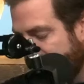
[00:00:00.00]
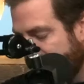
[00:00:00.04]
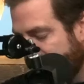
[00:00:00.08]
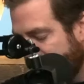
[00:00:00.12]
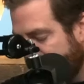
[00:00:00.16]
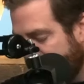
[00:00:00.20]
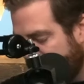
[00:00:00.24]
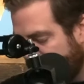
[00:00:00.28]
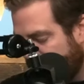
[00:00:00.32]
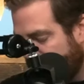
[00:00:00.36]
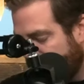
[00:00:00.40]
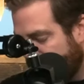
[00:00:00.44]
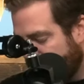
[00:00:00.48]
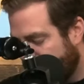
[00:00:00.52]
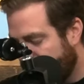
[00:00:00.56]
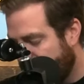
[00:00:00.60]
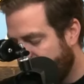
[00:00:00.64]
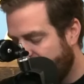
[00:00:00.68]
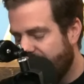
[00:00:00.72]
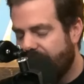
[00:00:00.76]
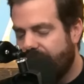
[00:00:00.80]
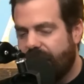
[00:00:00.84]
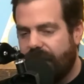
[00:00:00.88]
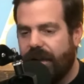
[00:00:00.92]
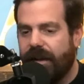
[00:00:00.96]
chonking it up
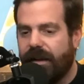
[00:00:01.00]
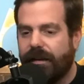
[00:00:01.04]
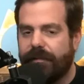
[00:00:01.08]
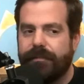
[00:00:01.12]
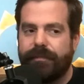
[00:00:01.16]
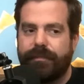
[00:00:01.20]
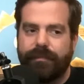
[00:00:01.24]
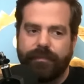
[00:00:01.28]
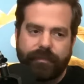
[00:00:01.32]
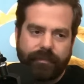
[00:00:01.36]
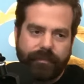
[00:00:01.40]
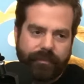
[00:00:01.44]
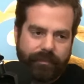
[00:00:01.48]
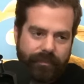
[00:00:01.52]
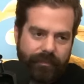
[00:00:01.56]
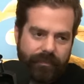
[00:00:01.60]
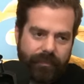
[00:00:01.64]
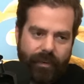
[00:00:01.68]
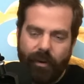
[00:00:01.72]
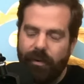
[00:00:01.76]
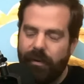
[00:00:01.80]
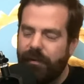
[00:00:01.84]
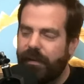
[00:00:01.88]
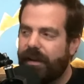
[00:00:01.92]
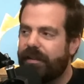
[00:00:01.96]
today, huh? Yeah.
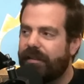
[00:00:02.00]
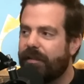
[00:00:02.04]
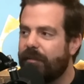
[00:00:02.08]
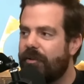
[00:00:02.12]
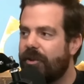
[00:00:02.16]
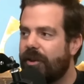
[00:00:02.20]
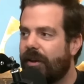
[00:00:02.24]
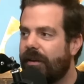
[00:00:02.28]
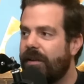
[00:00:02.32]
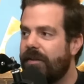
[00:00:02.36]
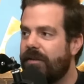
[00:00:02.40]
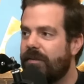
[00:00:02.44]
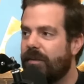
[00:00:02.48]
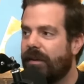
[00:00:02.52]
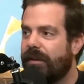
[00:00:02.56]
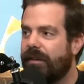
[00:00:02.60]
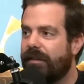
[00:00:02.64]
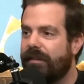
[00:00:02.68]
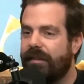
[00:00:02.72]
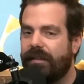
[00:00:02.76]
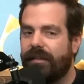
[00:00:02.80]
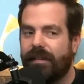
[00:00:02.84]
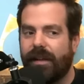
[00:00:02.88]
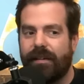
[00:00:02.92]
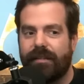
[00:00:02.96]
We've had some chunky
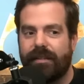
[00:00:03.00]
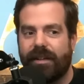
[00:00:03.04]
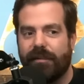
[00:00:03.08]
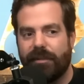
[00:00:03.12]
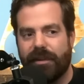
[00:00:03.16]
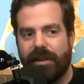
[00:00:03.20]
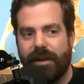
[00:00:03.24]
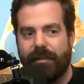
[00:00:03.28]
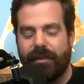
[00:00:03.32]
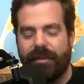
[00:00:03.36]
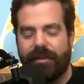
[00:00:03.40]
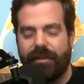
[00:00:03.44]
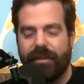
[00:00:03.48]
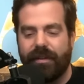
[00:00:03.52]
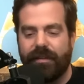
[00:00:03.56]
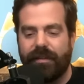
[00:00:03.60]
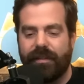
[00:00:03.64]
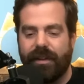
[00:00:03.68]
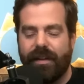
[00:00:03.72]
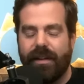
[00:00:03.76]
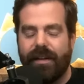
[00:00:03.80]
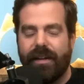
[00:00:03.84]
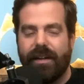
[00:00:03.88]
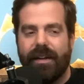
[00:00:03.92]
sweaters these last couple episodes.